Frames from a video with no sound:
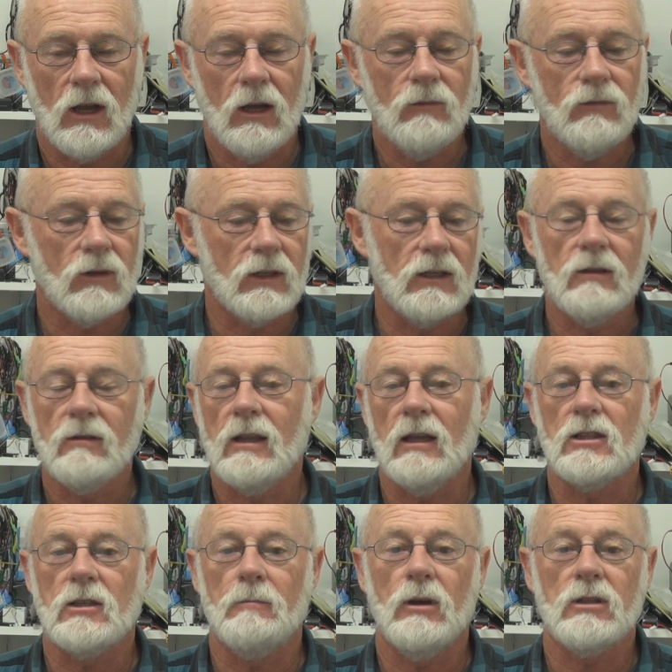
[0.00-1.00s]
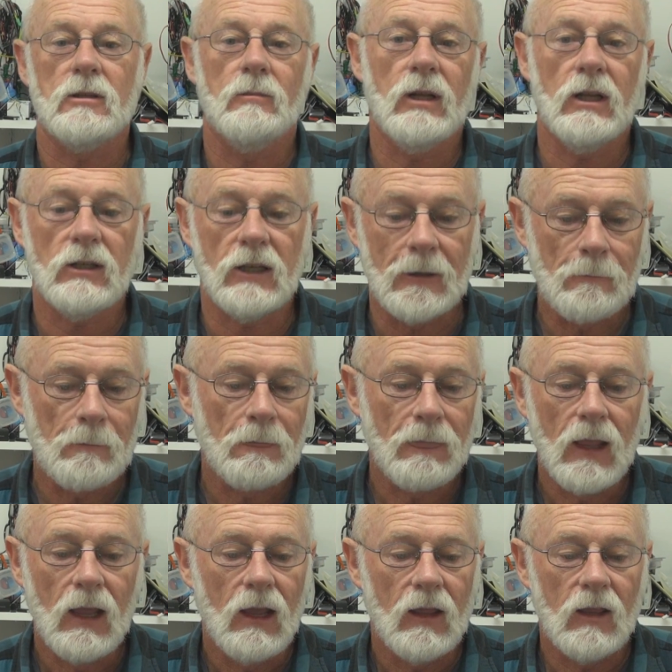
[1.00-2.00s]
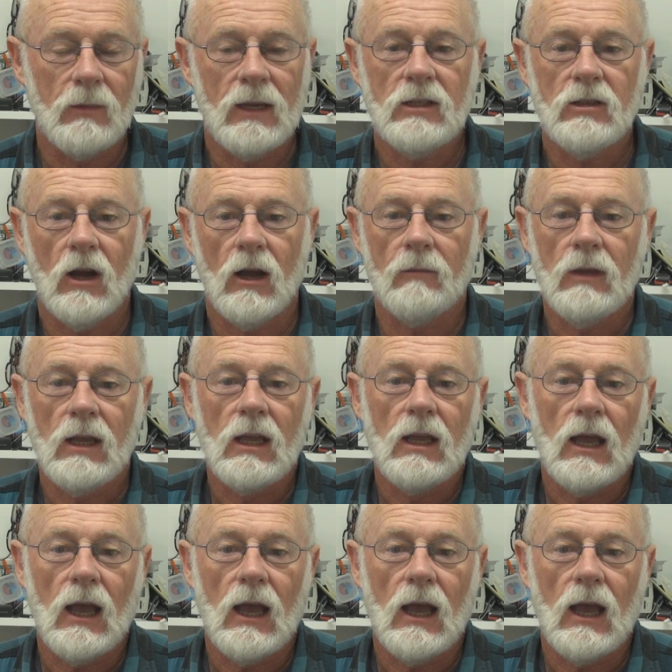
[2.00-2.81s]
Hopefully that's a possibility. In the meantime,